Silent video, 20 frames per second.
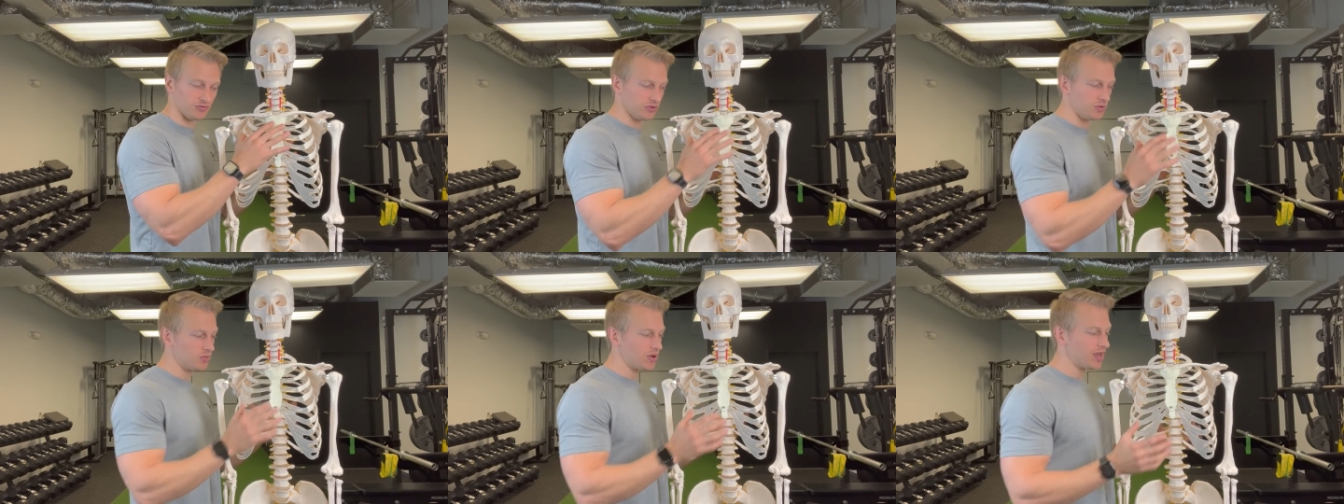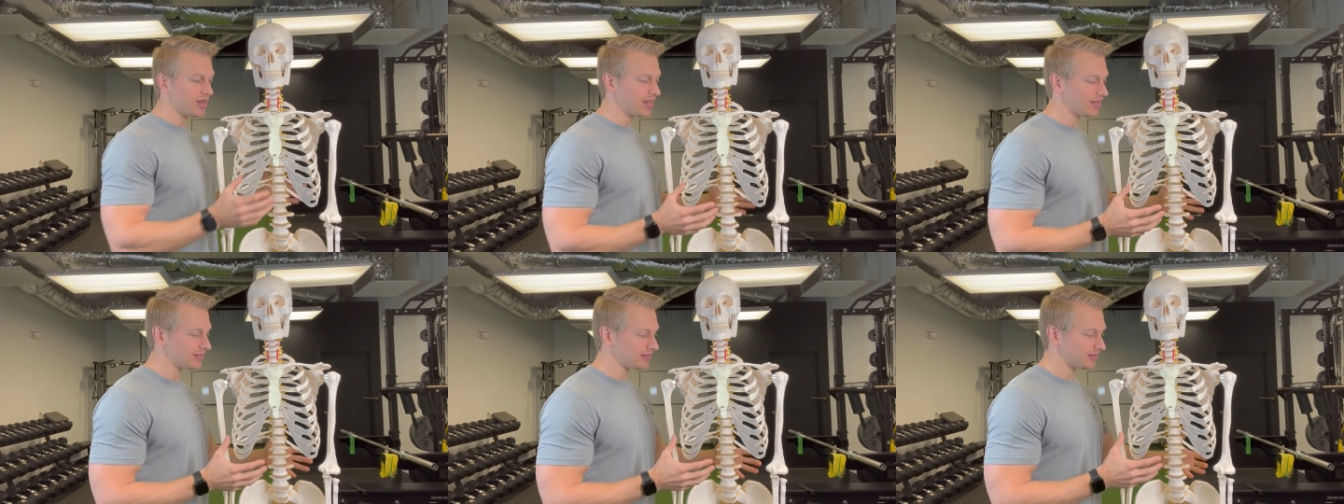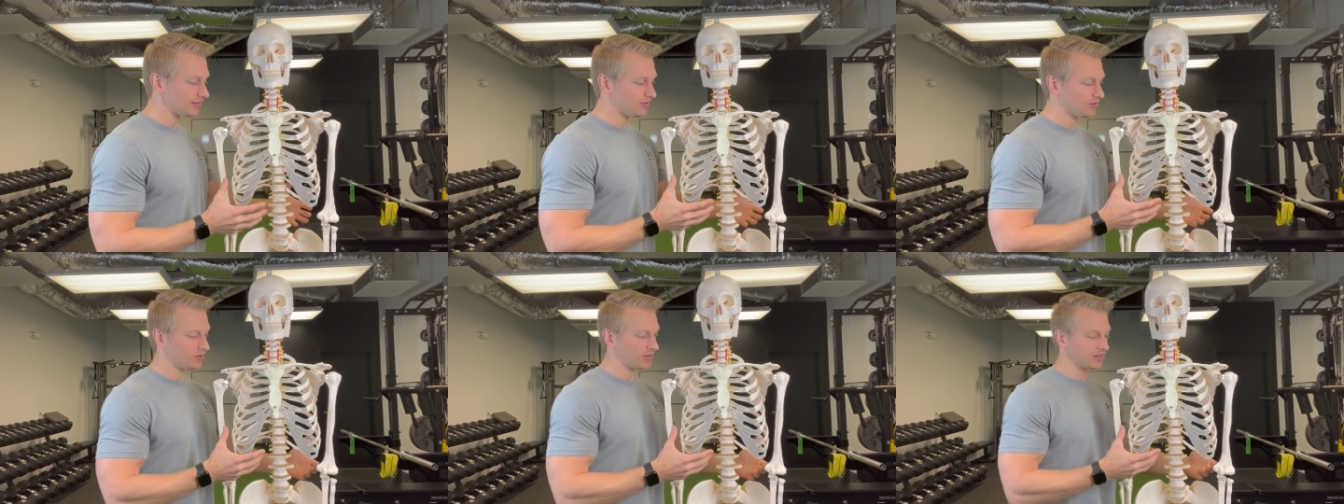We
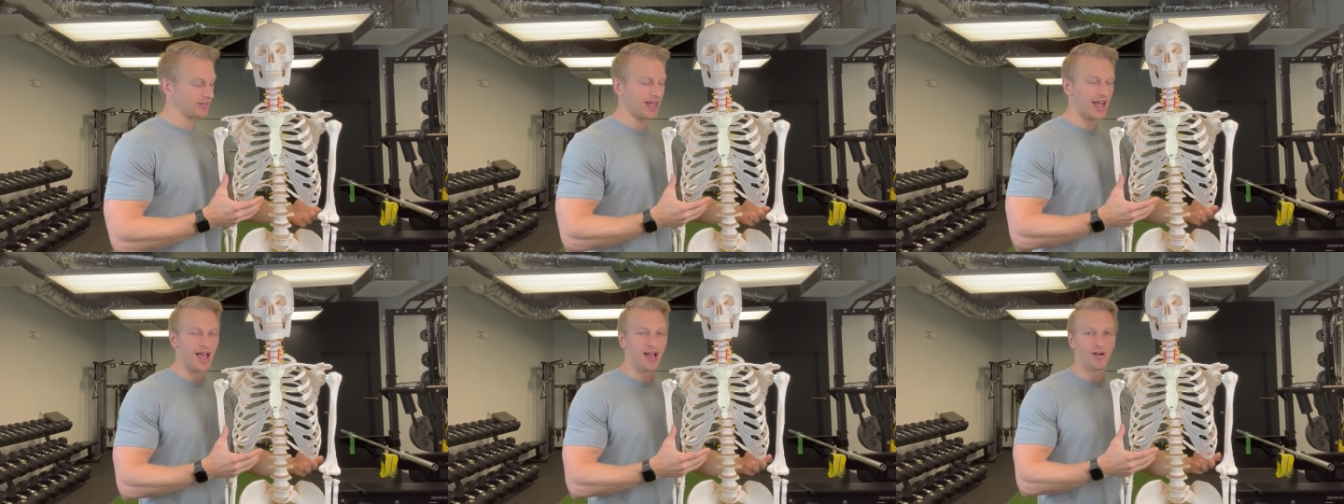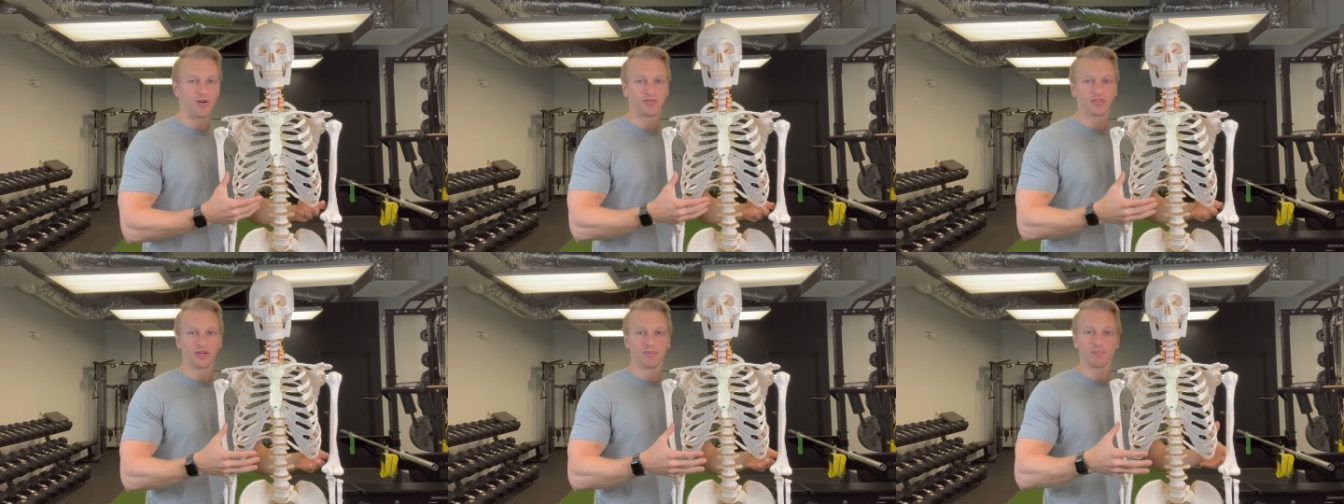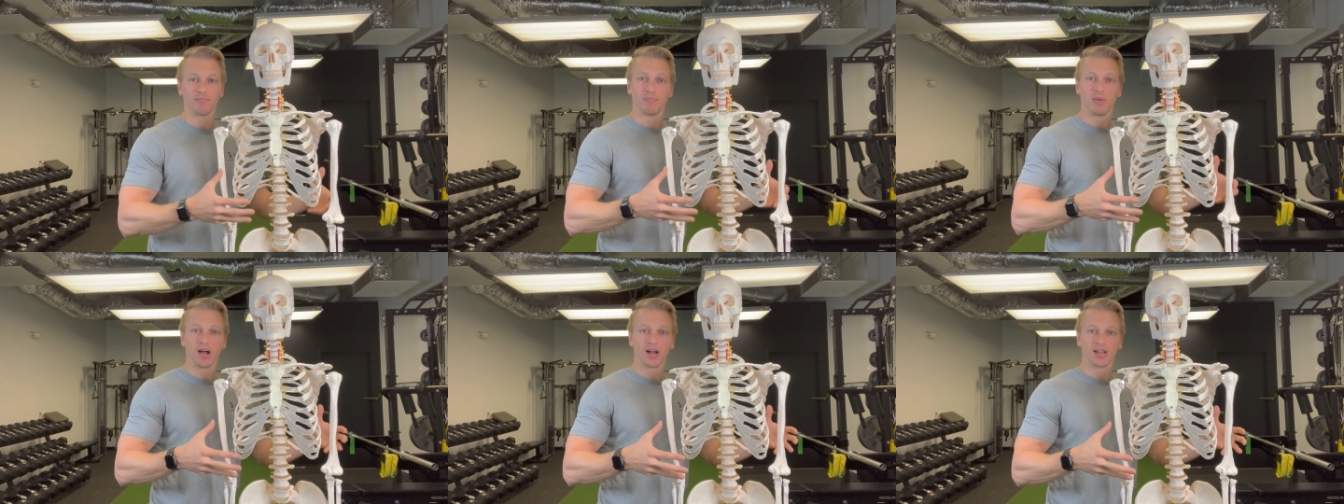want to allow the
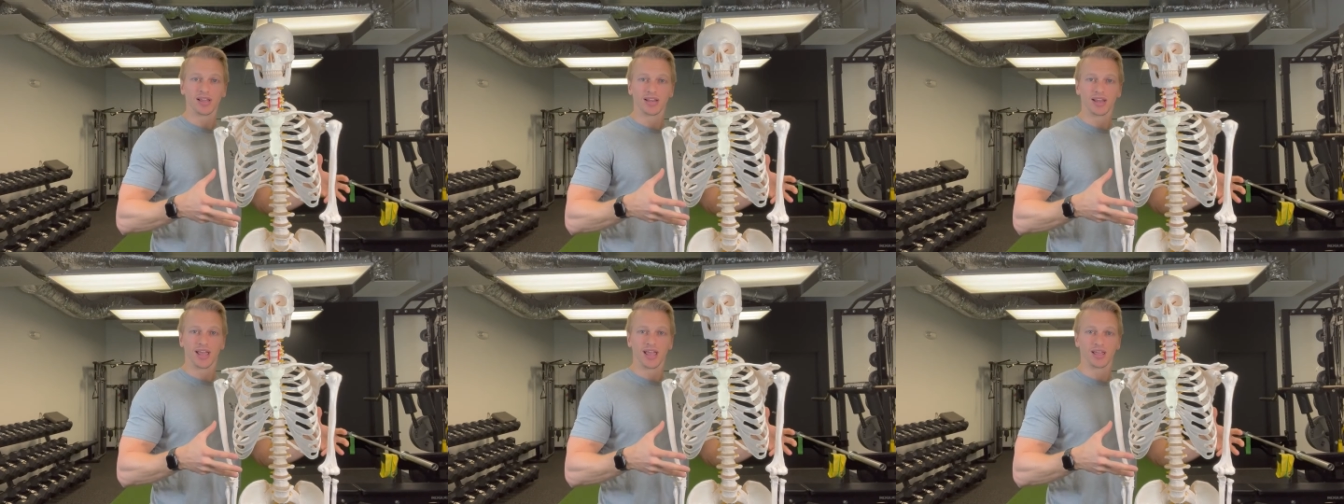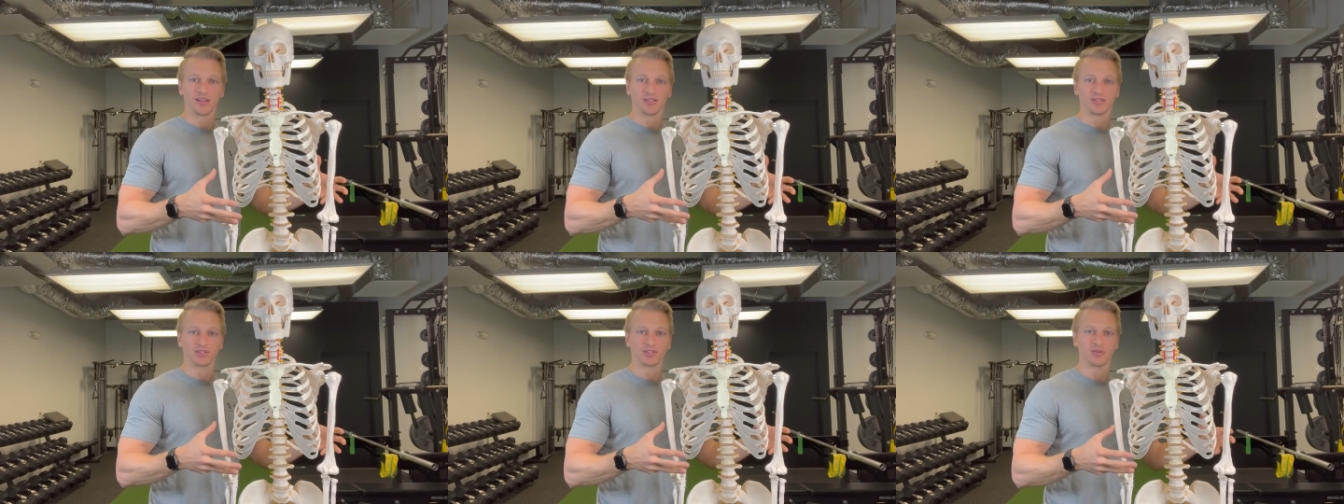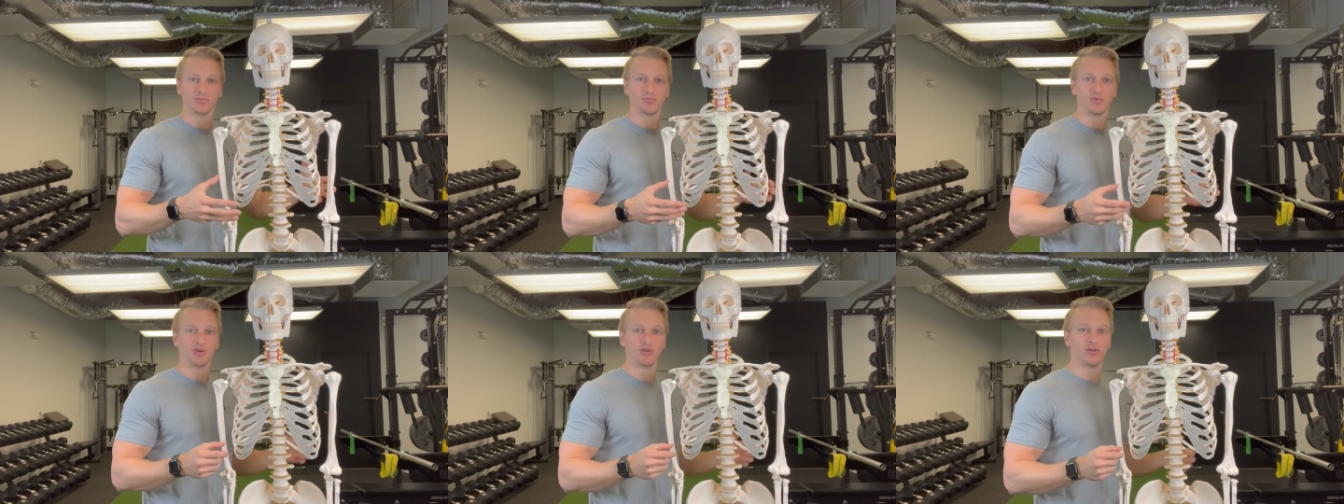bucket handle
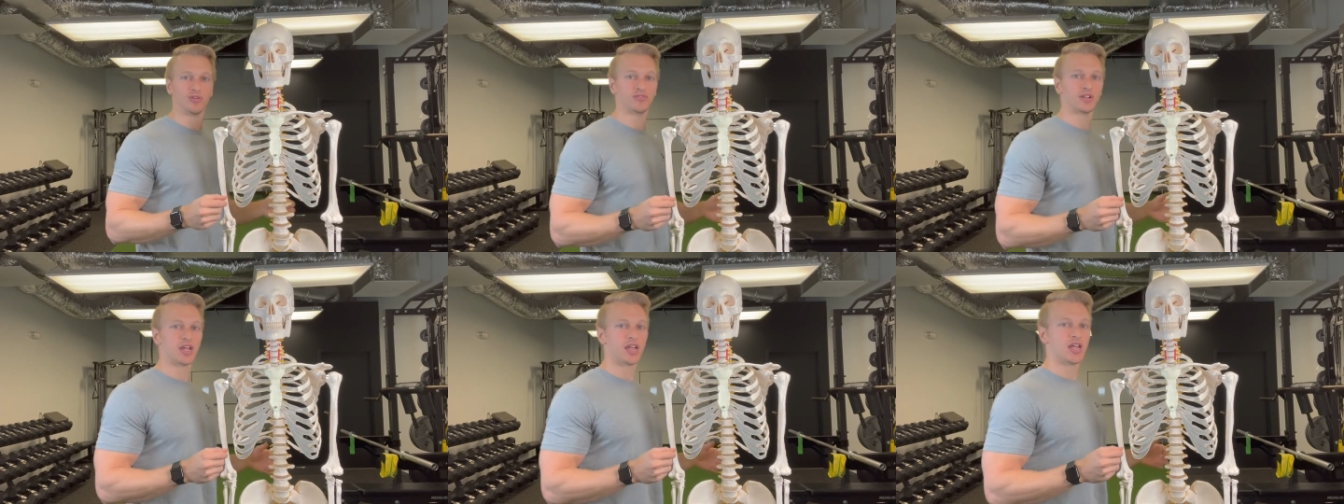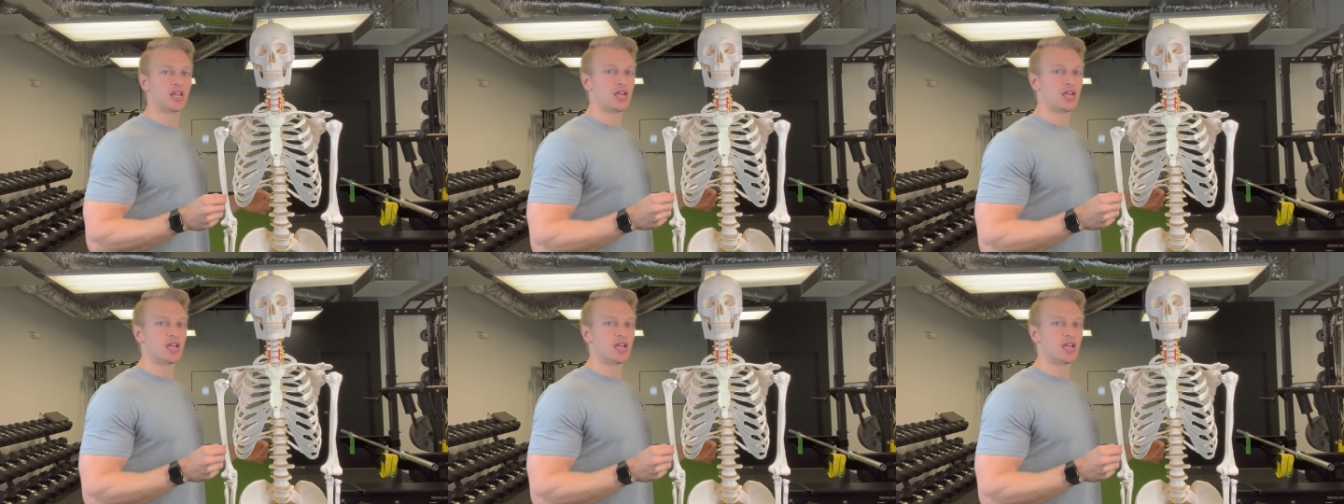to move